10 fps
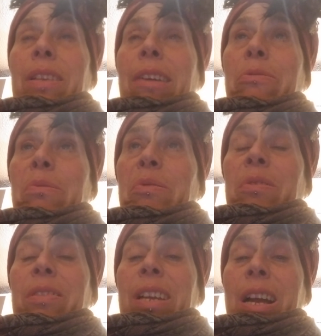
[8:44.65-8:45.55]

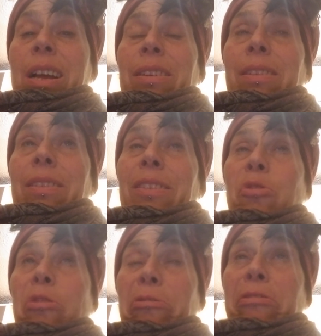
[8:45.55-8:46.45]
Daffron's dad has
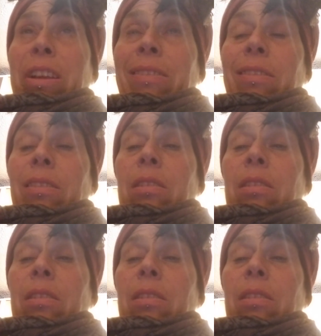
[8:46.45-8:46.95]
got a friend